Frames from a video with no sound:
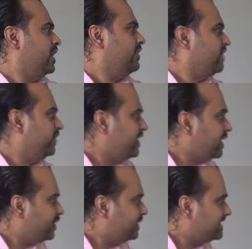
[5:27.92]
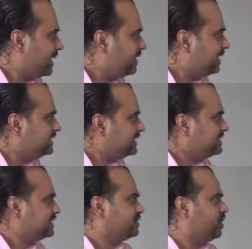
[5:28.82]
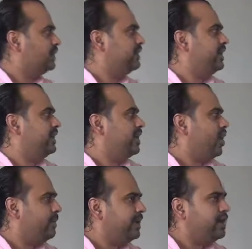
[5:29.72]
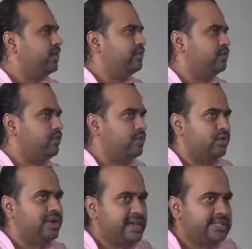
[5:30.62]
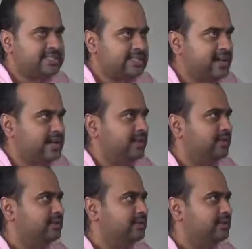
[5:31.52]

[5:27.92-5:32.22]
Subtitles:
If the fear of examinations is not there, how many of you would yet study?